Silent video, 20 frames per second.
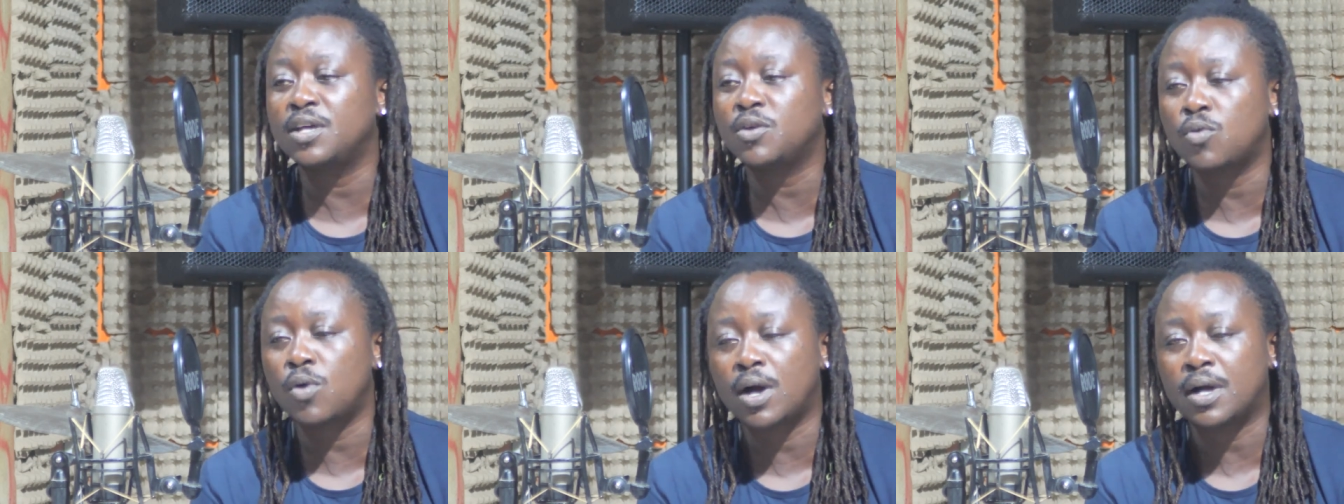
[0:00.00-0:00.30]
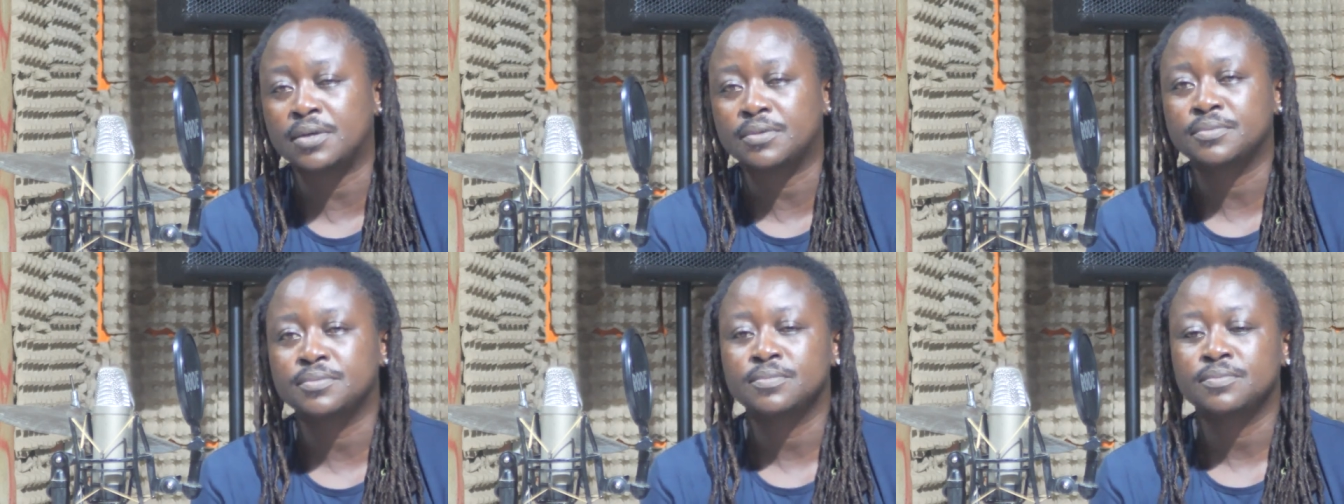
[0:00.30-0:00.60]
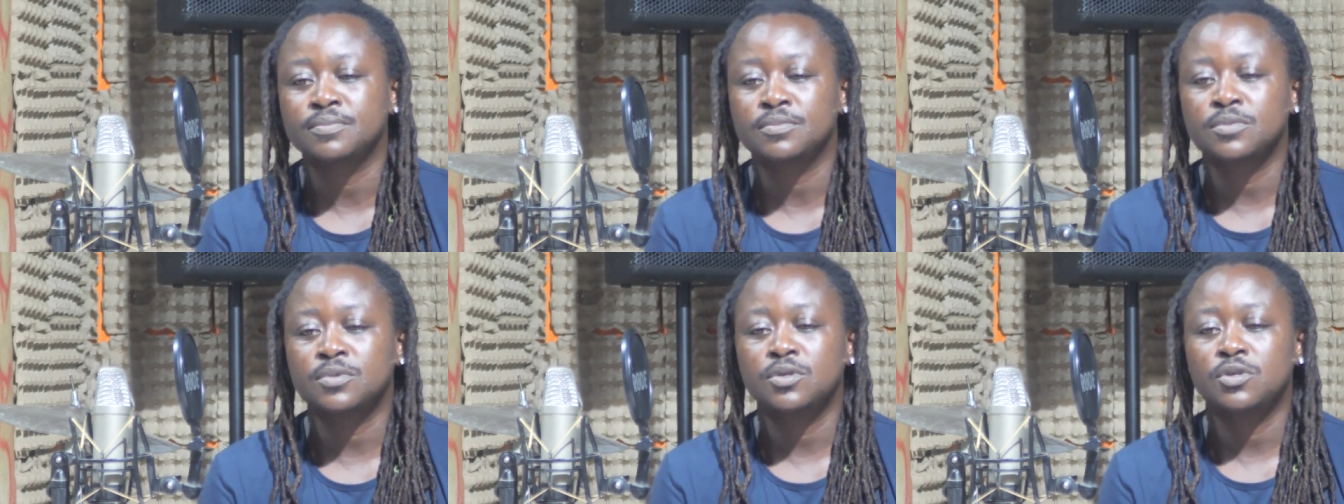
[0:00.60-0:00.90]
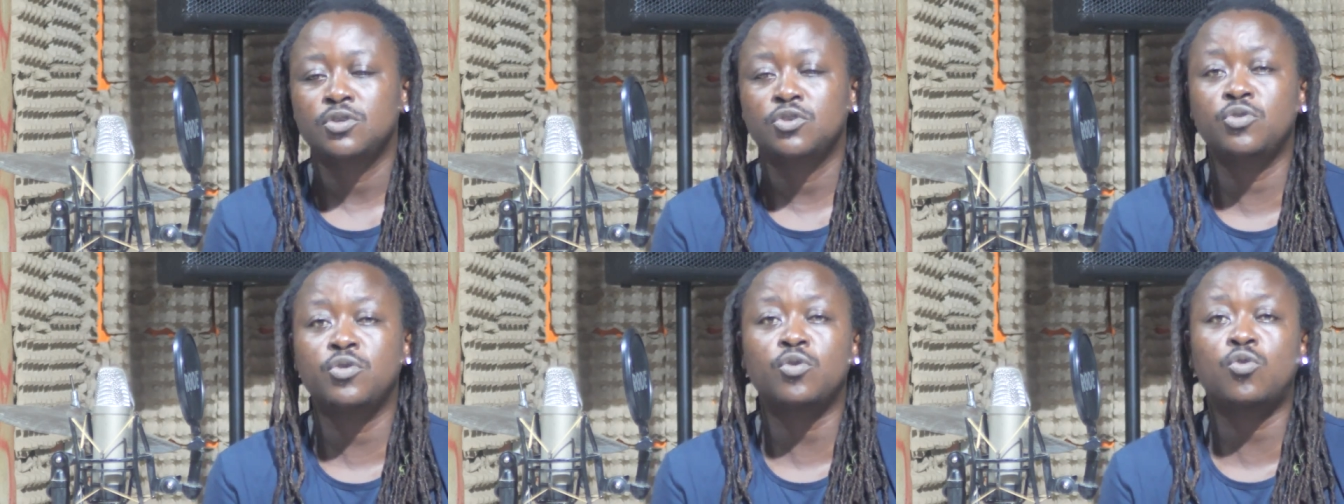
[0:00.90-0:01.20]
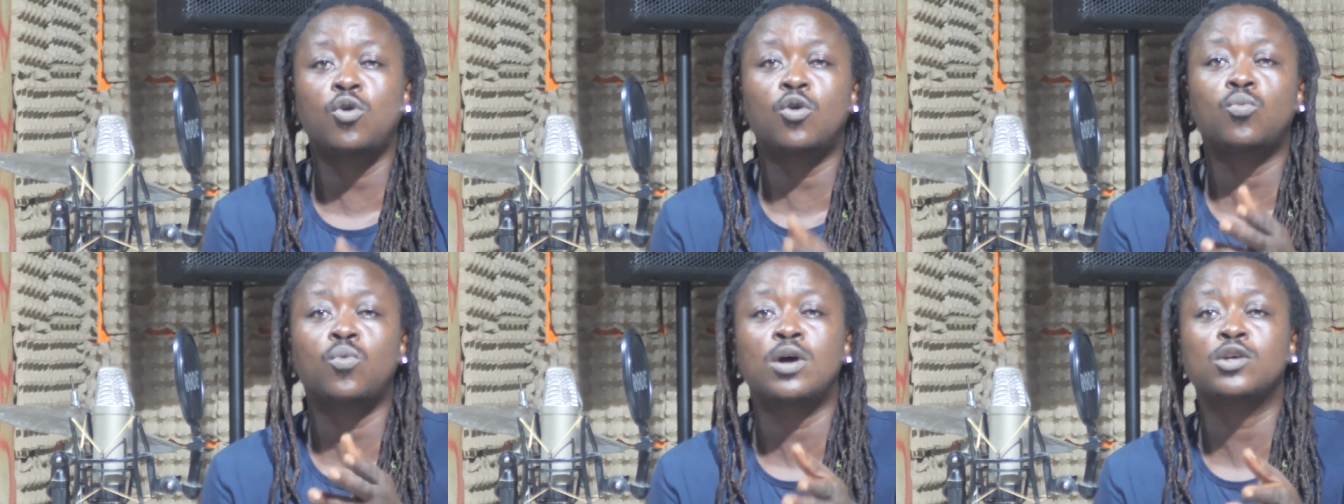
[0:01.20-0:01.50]
Lingua, you
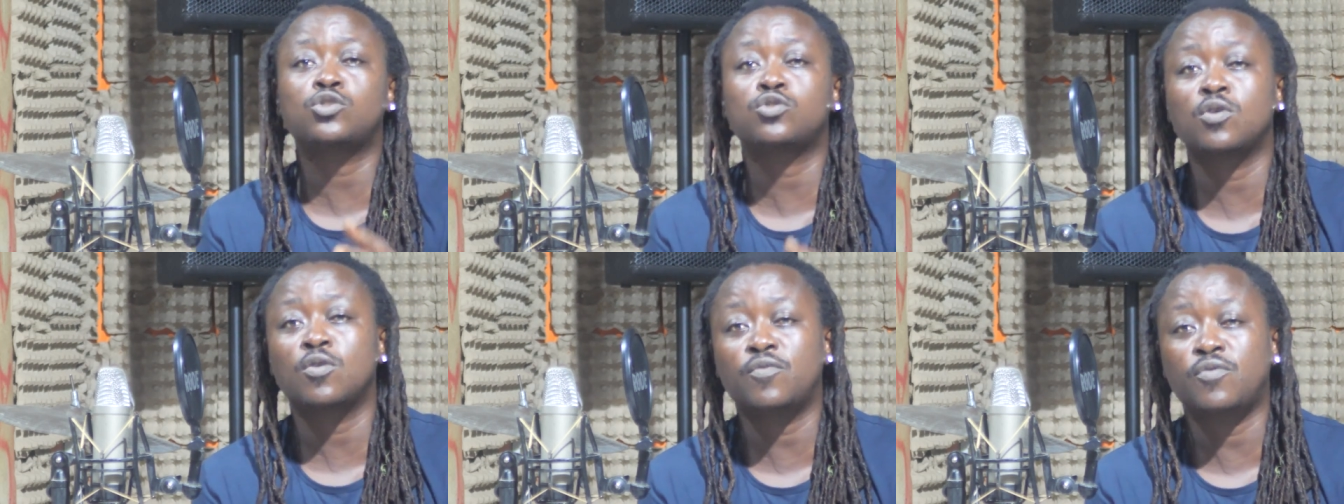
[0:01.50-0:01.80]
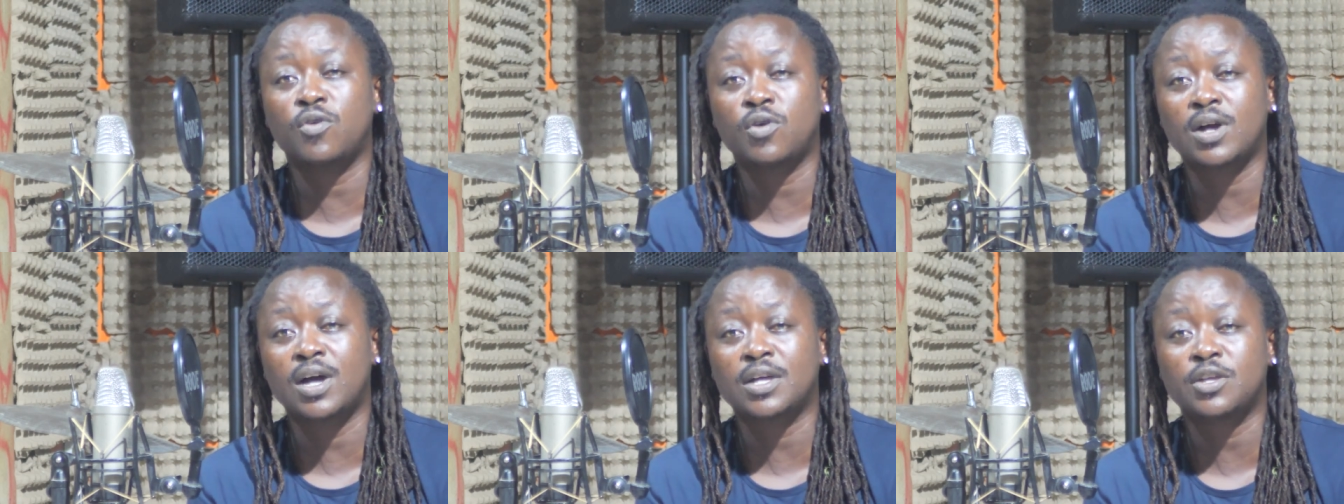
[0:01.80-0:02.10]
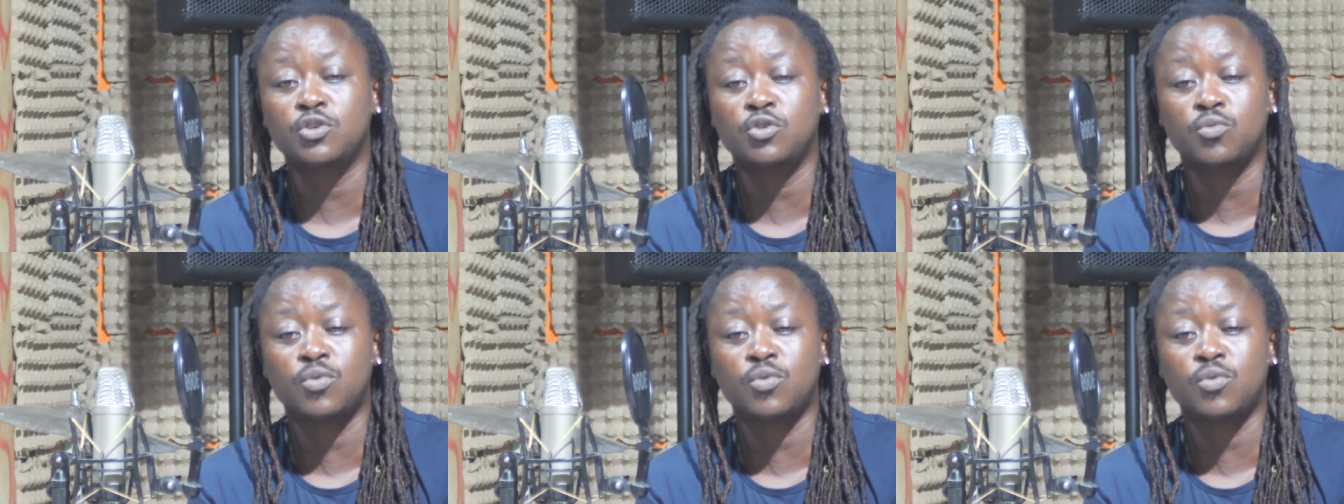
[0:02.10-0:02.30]
record one song for Khaki,